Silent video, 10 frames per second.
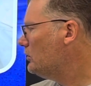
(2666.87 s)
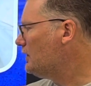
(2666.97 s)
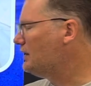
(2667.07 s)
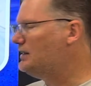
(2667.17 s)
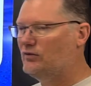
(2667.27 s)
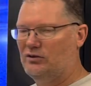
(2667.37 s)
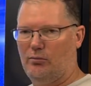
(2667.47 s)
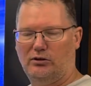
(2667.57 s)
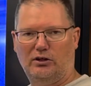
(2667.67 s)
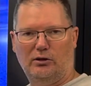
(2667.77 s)
That gives them a
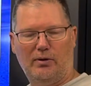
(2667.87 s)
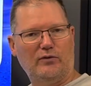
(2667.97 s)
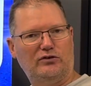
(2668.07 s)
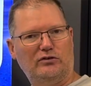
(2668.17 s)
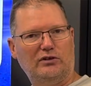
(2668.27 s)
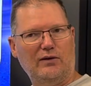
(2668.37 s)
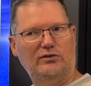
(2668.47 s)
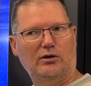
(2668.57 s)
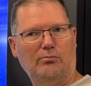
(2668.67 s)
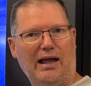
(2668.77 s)
little bit of gives
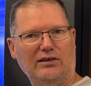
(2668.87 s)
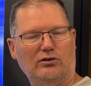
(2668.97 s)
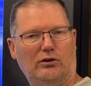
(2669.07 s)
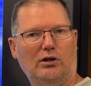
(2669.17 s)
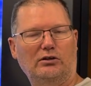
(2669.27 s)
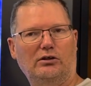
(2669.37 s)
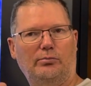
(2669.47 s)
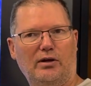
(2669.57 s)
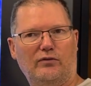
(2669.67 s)
their mantle a little bit of